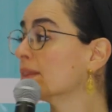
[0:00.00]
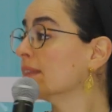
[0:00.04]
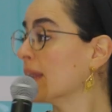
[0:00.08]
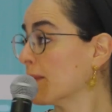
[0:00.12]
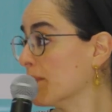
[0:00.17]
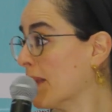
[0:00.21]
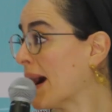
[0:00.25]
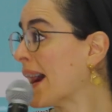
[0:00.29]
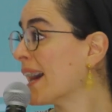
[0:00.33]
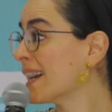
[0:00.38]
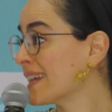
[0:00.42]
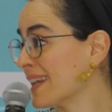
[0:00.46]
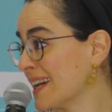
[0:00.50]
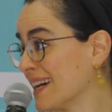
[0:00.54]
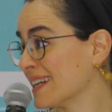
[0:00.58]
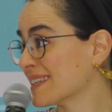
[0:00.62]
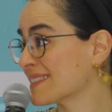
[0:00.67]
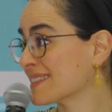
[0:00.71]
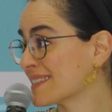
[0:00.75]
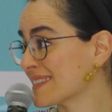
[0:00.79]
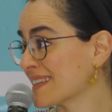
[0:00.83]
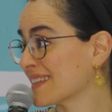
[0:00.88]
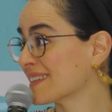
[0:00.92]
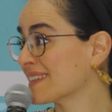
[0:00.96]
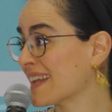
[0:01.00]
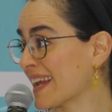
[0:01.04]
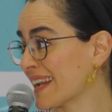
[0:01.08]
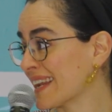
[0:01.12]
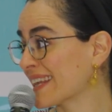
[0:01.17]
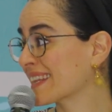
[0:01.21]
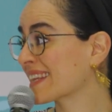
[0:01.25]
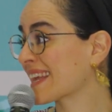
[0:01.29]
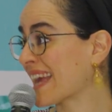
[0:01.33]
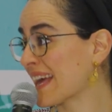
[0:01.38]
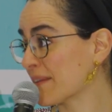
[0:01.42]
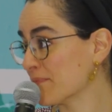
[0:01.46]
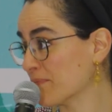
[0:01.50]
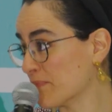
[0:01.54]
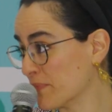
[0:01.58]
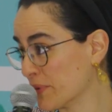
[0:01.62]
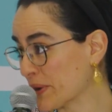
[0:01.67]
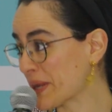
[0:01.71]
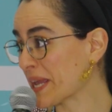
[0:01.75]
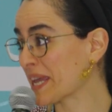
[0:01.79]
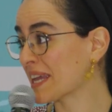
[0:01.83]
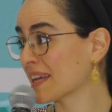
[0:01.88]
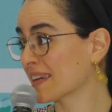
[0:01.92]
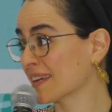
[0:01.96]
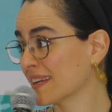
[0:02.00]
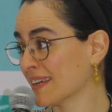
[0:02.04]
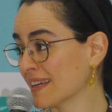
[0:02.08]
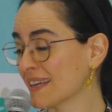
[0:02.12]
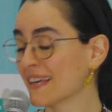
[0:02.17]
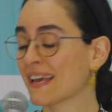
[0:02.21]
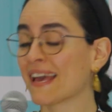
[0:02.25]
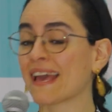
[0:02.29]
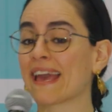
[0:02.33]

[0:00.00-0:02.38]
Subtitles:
bias that it can bring